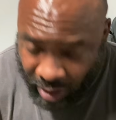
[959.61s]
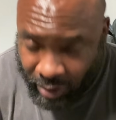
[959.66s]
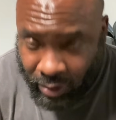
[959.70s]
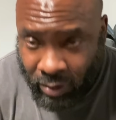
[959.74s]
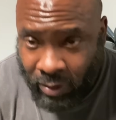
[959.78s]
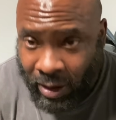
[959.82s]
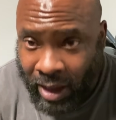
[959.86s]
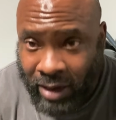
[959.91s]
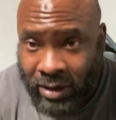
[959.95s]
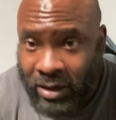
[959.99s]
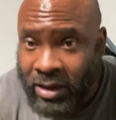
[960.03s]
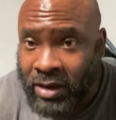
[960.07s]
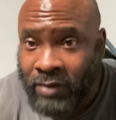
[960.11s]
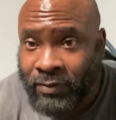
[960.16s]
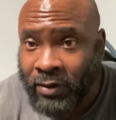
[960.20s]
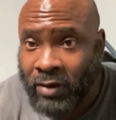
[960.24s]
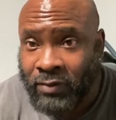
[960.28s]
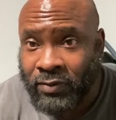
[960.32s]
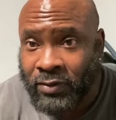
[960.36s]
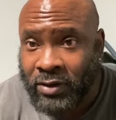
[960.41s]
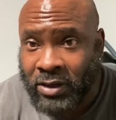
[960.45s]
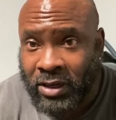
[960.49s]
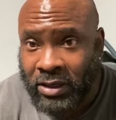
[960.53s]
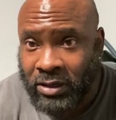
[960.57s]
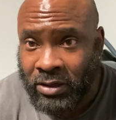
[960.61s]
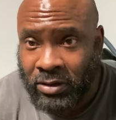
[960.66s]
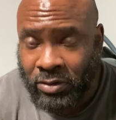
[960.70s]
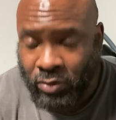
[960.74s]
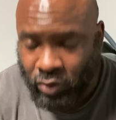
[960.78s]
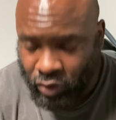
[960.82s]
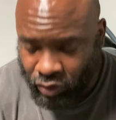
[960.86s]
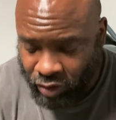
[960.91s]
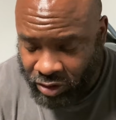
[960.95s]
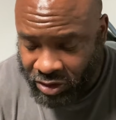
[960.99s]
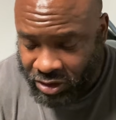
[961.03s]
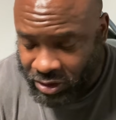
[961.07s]
know I live off of Cutler
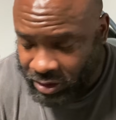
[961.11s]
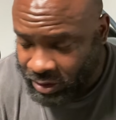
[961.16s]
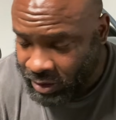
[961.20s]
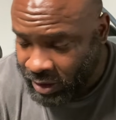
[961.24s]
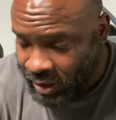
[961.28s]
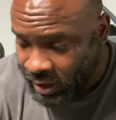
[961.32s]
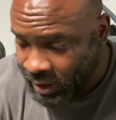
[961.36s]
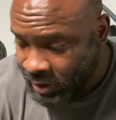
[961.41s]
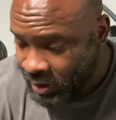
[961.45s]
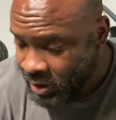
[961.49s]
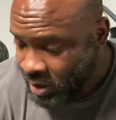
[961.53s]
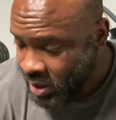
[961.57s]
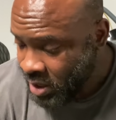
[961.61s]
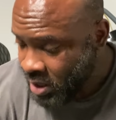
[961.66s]
Nutrition line,